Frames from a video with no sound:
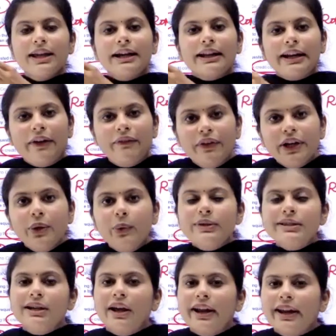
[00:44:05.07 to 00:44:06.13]
that revenue
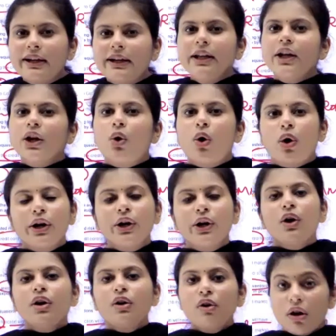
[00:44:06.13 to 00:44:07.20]
is correctly recorded
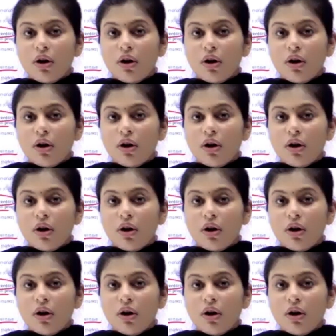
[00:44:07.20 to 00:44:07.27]
or